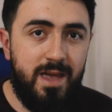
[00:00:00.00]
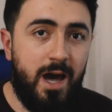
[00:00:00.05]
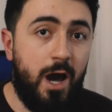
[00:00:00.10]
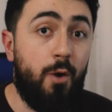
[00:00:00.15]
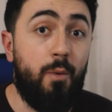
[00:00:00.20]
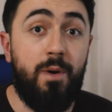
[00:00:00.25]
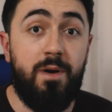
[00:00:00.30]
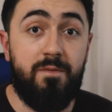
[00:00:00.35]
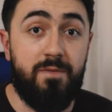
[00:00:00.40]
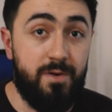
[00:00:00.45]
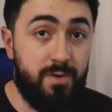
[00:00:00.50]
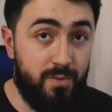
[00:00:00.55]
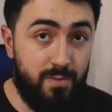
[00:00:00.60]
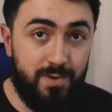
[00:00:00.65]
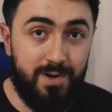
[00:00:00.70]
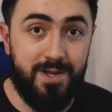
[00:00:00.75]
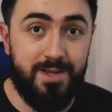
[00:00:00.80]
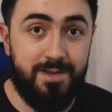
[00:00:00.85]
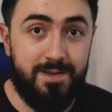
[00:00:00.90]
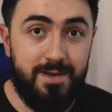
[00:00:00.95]
however you
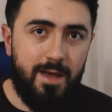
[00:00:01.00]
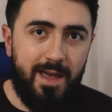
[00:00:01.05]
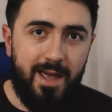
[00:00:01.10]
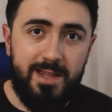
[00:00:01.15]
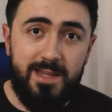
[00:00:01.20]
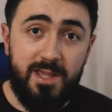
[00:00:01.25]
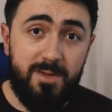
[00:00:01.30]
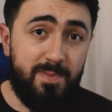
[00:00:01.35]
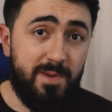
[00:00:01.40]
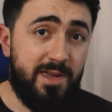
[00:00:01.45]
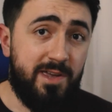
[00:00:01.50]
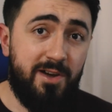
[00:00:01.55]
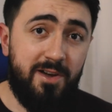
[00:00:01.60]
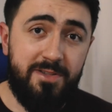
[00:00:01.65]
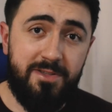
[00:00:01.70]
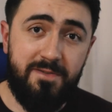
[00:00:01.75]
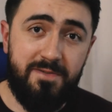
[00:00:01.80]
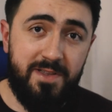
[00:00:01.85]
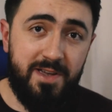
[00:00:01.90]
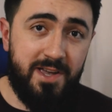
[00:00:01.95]
want. And it's
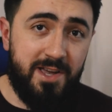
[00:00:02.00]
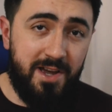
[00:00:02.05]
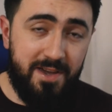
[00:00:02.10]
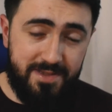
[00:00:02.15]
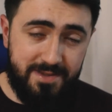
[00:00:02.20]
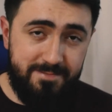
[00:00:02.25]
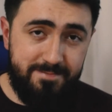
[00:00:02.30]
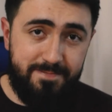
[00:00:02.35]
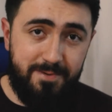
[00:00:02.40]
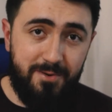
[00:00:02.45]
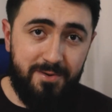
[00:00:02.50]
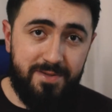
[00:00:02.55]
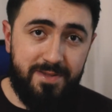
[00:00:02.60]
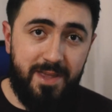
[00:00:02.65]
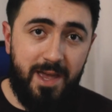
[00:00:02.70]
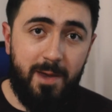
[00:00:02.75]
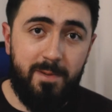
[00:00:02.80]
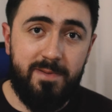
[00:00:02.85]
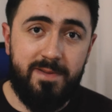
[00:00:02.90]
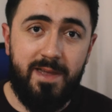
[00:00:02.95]
because of the custom post
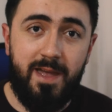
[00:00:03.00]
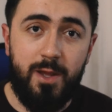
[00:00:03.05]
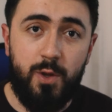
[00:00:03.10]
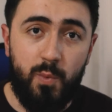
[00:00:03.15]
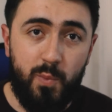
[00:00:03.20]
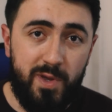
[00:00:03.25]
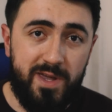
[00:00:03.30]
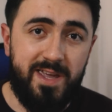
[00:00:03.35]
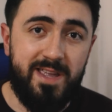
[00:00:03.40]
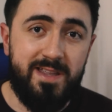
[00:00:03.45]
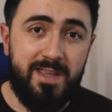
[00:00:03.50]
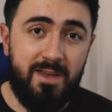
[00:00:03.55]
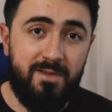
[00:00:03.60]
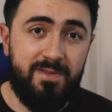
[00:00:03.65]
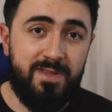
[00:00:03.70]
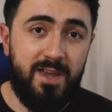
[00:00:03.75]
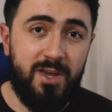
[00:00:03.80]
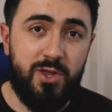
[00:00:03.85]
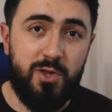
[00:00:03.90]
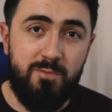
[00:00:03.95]
types that we can have
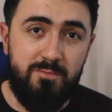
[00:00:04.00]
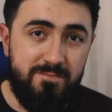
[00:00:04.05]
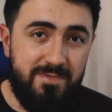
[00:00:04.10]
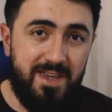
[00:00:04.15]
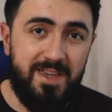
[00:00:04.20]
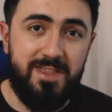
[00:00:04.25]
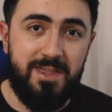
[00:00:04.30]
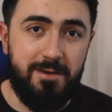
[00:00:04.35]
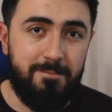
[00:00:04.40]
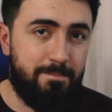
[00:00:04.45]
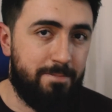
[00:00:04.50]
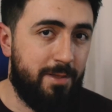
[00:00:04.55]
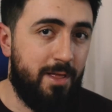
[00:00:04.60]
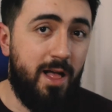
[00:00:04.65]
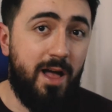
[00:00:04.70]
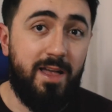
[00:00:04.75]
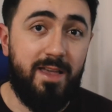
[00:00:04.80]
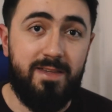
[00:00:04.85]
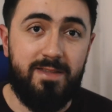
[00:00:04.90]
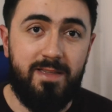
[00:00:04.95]
such amazing
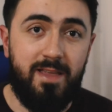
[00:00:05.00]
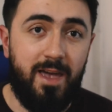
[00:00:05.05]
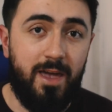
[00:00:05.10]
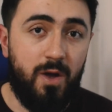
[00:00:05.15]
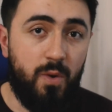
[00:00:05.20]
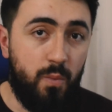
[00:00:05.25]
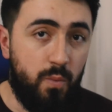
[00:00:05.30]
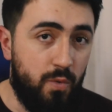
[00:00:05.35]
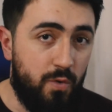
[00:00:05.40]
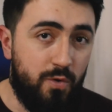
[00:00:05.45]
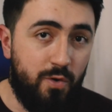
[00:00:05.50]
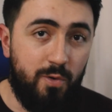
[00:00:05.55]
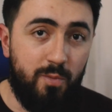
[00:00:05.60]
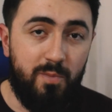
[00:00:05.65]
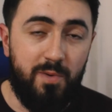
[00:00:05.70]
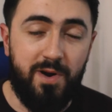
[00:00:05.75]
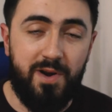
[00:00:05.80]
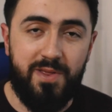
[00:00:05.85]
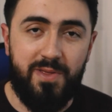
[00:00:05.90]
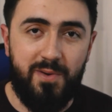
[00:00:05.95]
plugins like
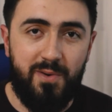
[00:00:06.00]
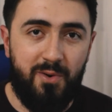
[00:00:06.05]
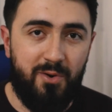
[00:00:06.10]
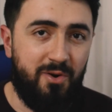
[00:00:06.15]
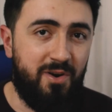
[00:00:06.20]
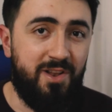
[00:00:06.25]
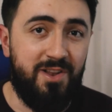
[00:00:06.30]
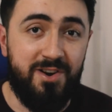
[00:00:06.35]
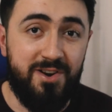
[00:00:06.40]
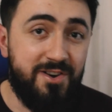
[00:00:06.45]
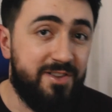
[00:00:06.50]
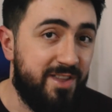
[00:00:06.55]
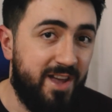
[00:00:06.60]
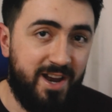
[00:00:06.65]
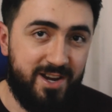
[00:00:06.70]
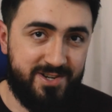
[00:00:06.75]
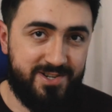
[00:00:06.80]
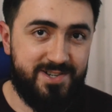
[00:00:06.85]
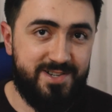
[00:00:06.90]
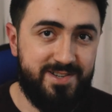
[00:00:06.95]
WooCommerce or
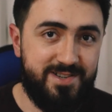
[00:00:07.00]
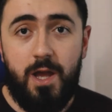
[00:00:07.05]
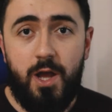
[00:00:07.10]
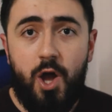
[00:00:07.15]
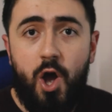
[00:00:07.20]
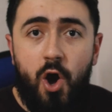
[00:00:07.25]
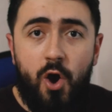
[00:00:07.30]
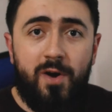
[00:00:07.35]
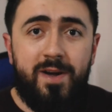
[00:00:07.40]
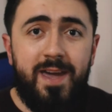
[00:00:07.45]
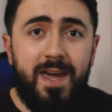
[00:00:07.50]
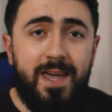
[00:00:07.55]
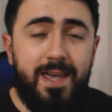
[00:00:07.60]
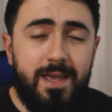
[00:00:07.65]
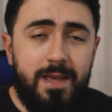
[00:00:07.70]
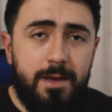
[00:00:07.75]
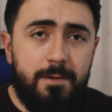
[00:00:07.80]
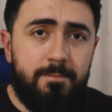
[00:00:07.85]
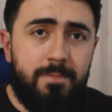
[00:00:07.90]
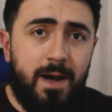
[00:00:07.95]
LearnDash.
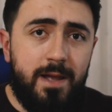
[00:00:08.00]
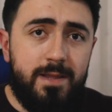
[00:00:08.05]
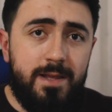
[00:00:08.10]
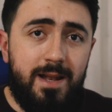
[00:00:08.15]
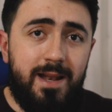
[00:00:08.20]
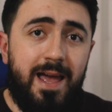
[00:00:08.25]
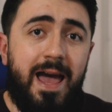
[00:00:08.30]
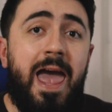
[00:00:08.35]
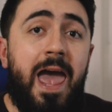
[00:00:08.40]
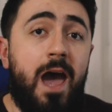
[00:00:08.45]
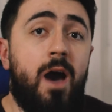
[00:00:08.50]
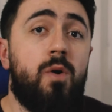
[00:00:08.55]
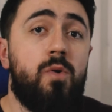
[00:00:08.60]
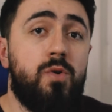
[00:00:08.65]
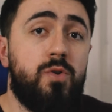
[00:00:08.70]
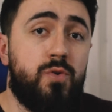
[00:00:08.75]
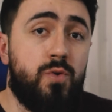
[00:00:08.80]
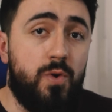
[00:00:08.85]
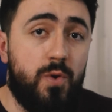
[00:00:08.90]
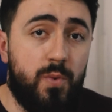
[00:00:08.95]
Okay, but how
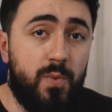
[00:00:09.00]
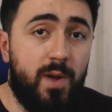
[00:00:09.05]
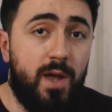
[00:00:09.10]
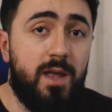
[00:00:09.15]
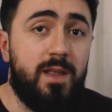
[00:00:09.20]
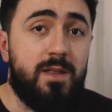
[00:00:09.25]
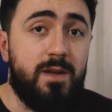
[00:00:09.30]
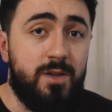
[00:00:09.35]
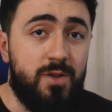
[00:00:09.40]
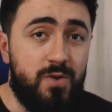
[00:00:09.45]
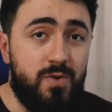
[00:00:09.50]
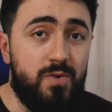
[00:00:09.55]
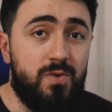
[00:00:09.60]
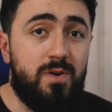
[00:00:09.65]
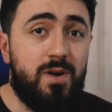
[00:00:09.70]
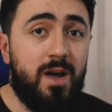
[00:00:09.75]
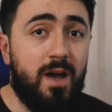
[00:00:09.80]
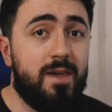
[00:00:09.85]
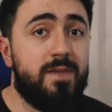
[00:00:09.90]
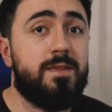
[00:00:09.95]
to create a new
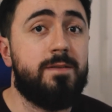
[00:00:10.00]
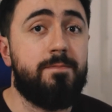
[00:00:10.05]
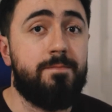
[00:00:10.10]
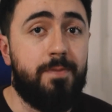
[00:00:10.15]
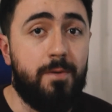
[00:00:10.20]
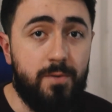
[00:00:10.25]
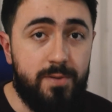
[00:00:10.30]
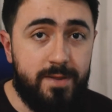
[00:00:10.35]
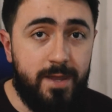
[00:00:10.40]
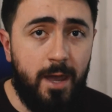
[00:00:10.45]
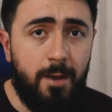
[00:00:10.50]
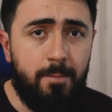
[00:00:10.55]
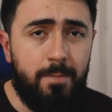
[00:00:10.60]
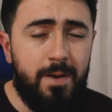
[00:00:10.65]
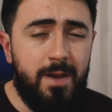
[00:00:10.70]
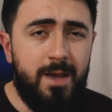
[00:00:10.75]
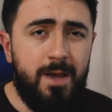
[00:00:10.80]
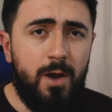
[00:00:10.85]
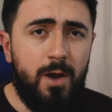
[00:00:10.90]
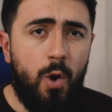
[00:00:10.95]
custom post type?
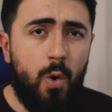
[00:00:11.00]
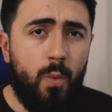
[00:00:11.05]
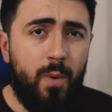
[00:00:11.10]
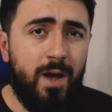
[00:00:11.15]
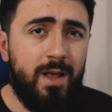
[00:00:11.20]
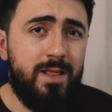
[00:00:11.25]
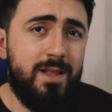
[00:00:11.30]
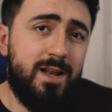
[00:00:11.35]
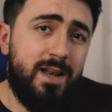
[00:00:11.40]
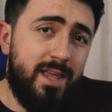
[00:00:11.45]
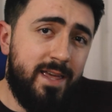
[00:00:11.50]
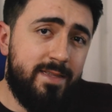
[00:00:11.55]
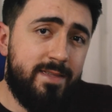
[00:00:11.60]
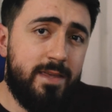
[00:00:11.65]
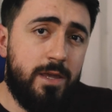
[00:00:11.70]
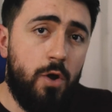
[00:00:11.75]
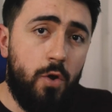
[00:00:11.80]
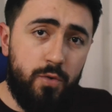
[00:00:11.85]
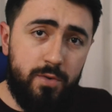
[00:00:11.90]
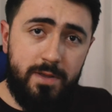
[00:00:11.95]
Well, let's
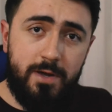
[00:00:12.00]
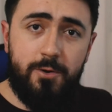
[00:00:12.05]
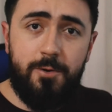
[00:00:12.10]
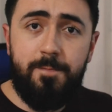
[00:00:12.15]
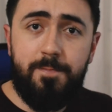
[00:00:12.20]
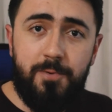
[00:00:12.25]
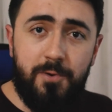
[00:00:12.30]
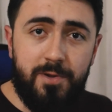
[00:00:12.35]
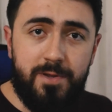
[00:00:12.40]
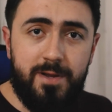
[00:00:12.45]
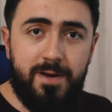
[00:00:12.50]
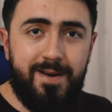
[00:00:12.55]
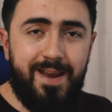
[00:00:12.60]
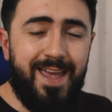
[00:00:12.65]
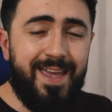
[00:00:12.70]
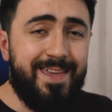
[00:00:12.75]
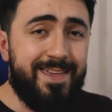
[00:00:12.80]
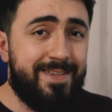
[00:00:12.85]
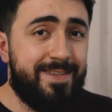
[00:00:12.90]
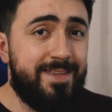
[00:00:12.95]
go to the computer
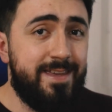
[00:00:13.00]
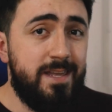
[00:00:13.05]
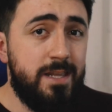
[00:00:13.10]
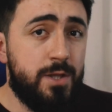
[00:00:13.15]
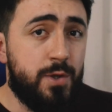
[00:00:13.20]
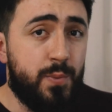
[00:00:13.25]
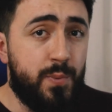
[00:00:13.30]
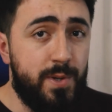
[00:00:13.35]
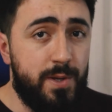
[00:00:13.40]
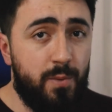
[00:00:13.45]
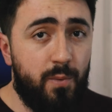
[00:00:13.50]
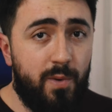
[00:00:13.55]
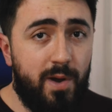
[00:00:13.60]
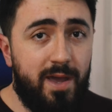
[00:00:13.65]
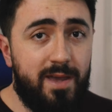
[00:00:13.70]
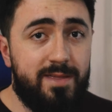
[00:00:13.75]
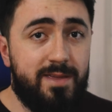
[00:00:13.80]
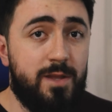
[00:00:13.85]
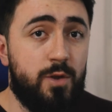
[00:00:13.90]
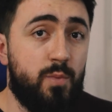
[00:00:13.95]
and see three
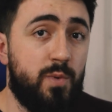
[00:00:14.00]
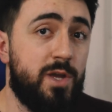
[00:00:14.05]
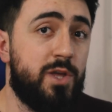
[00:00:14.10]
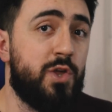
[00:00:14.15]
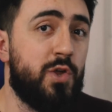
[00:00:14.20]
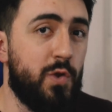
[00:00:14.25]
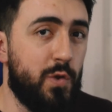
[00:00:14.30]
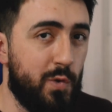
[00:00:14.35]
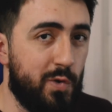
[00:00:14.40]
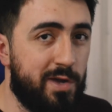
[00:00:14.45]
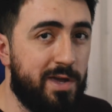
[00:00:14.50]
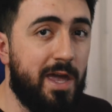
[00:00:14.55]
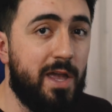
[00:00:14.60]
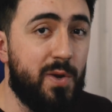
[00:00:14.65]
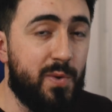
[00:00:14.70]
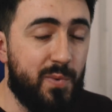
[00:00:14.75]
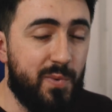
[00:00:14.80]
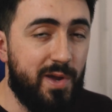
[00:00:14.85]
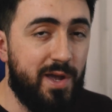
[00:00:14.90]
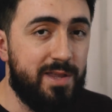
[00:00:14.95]
ways in which you can
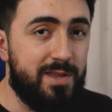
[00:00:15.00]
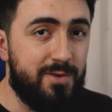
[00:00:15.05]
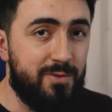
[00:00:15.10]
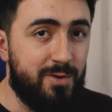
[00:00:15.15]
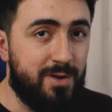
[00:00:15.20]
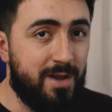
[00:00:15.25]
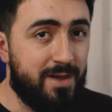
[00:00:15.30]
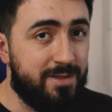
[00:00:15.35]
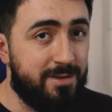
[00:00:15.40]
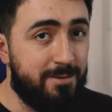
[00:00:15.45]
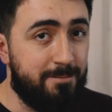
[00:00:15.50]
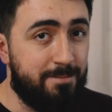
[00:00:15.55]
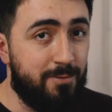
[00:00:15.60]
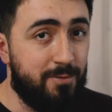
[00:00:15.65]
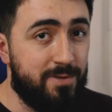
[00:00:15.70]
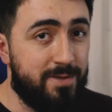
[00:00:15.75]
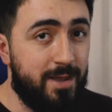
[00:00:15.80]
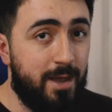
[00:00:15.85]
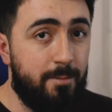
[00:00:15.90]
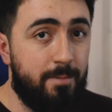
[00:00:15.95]
create a new custom
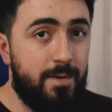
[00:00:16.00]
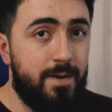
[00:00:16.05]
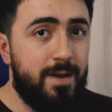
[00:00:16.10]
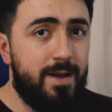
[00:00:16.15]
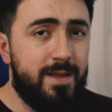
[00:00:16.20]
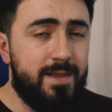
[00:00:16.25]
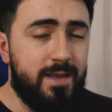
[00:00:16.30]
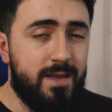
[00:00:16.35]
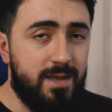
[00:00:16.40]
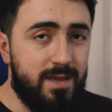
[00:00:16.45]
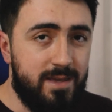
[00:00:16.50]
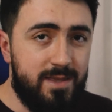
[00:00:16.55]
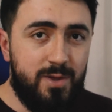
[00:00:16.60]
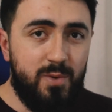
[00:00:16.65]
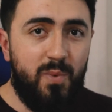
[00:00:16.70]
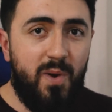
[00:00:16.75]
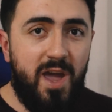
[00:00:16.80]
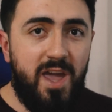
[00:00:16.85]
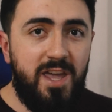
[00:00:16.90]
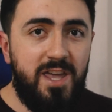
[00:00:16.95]
post type. The easy
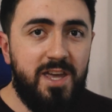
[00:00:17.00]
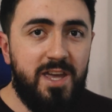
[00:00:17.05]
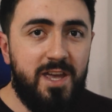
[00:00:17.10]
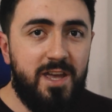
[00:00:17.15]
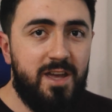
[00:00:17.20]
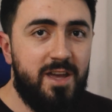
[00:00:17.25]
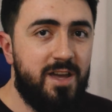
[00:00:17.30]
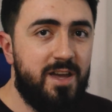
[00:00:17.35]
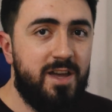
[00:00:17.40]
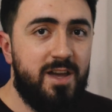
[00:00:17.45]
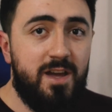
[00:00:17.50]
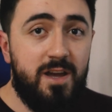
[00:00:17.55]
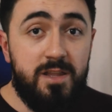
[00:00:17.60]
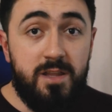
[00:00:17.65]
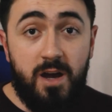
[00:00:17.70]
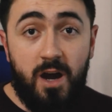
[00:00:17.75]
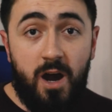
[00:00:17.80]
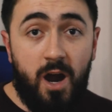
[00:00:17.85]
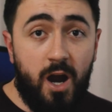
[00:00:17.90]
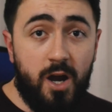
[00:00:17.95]
way,
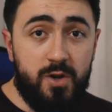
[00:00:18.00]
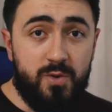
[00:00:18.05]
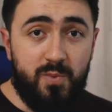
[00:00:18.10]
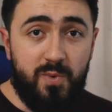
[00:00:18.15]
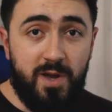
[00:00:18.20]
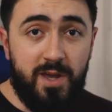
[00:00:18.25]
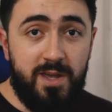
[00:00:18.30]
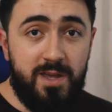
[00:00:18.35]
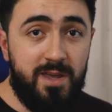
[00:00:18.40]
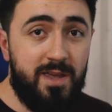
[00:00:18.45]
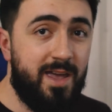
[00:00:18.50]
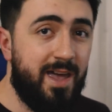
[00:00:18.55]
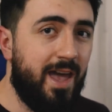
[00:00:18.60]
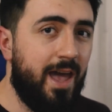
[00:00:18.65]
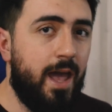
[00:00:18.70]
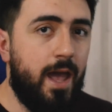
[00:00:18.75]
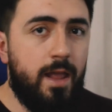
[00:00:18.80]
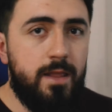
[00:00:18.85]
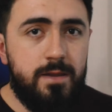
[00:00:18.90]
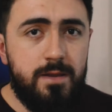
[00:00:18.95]
the hard way,
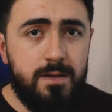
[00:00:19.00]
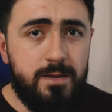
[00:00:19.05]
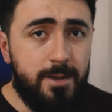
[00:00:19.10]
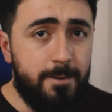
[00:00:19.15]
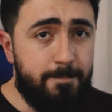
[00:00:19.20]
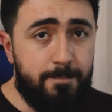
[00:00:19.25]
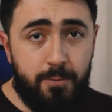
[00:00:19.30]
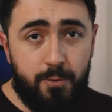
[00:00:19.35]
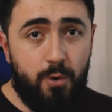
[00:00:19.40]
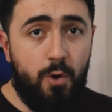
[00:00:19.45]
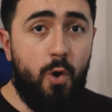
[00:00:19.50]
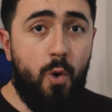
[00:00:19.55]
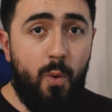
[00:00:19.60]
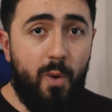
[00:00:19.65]
and the pro